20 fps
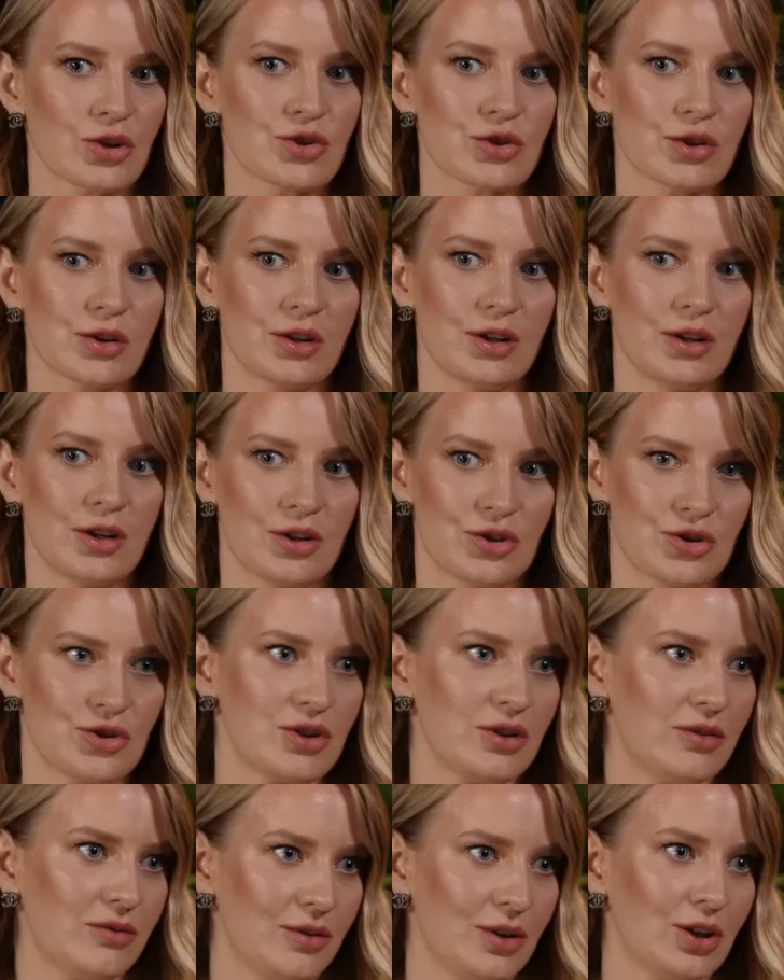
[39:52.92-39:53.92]
actually
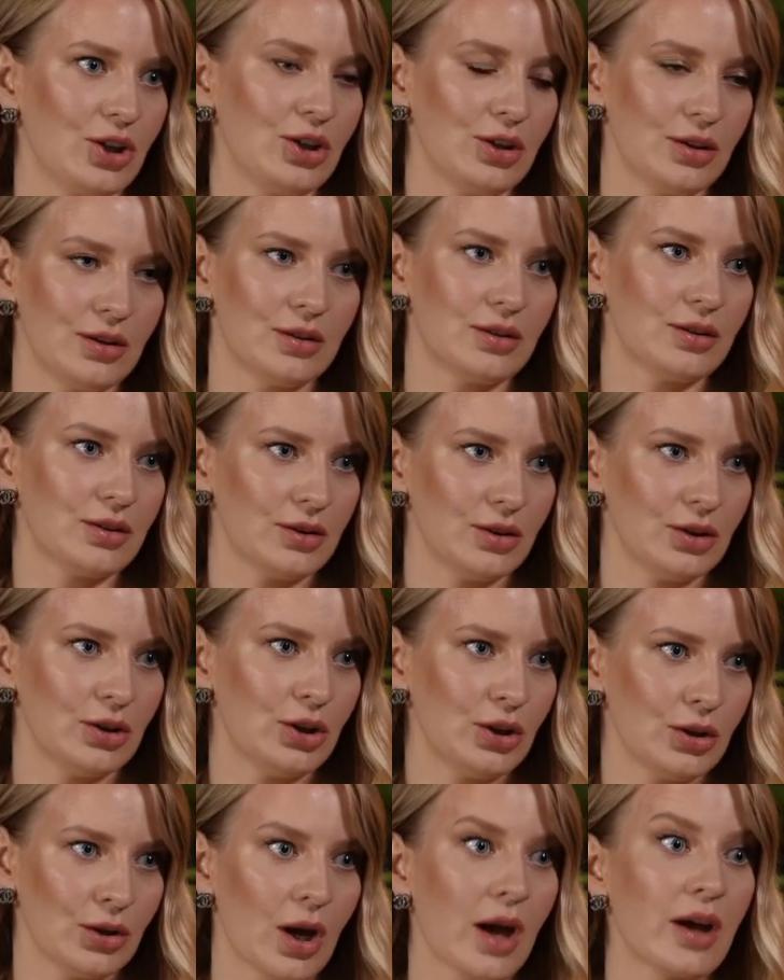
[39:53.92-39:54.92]
achieving
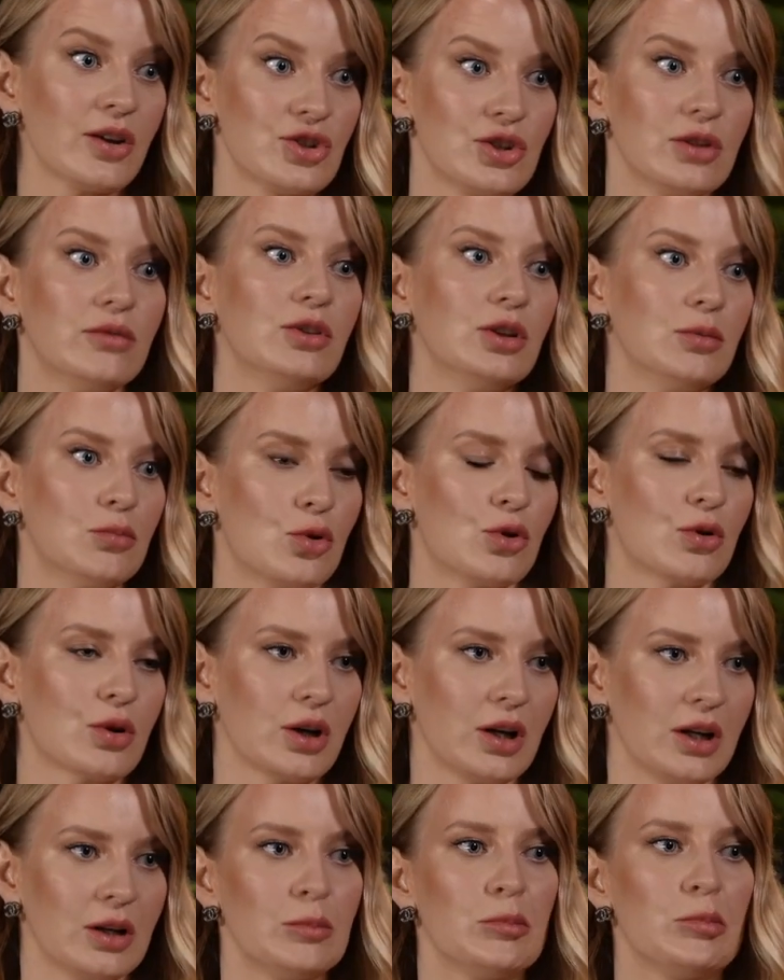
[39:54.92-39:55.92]

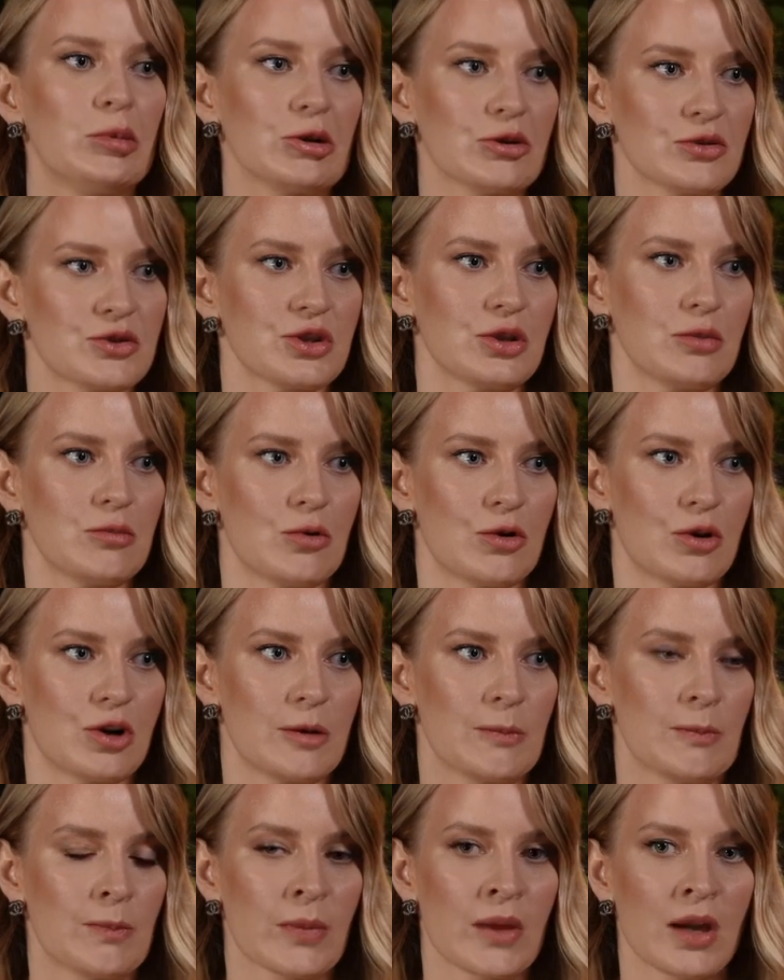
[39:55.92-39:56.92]
more and building
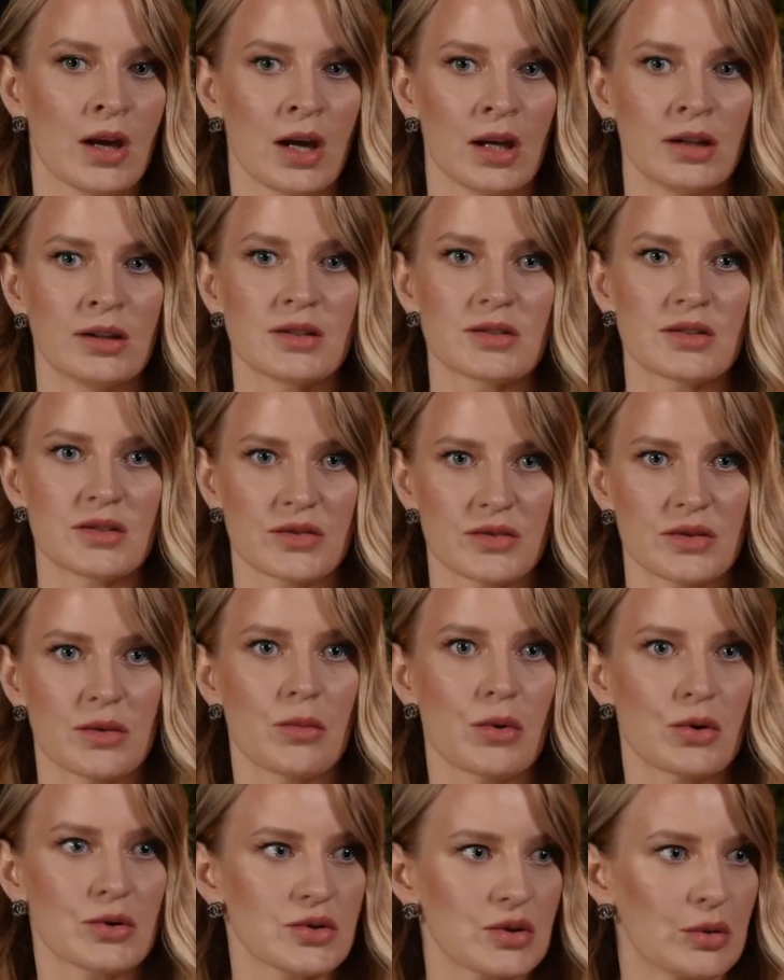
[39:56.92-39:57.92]
more, and this is
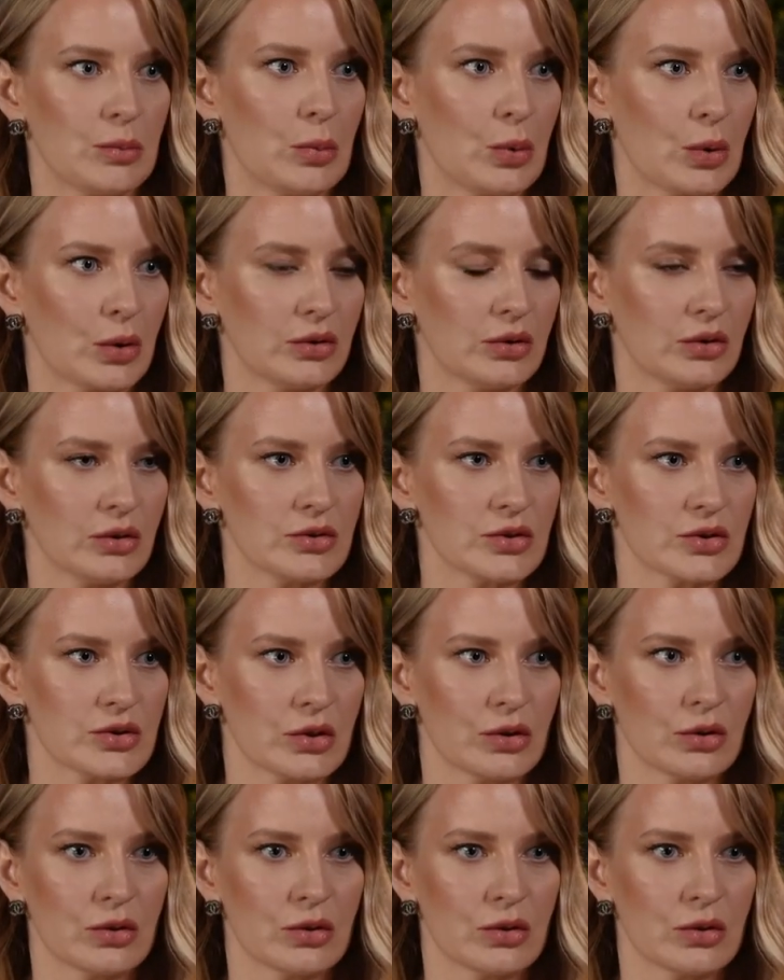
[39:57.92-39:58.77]
the most important.